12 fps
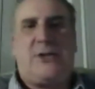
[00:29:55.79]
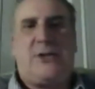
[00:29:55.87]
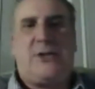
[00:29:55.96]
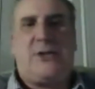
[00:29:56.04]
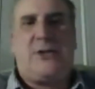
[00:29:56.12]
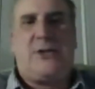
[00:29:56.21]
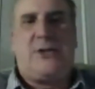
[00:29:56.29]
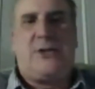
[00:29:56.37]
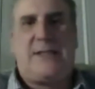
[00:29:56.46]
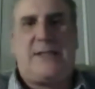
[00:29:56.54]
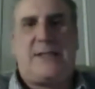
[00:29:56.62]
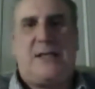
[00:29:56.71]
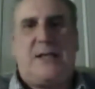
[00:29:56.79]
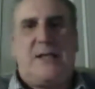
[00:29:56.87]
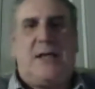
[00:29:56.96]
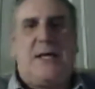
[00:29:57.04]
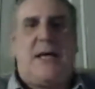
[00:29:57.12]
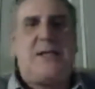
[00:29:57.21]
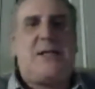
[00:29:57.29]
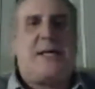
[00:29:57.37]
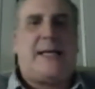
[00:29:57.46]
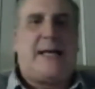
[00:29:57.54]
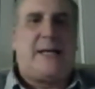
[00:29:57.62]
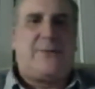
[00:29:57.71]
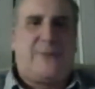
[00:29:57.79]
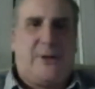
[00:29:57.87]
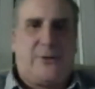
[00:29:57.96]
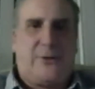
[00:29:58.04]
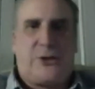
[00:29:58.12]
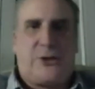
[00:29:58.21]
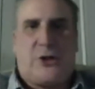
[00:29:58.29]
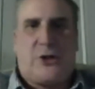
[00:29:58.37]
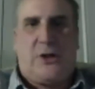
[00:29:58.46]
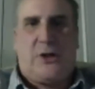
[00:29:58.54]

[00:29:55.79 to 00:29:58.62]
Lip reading: the lenses and you can add filters on,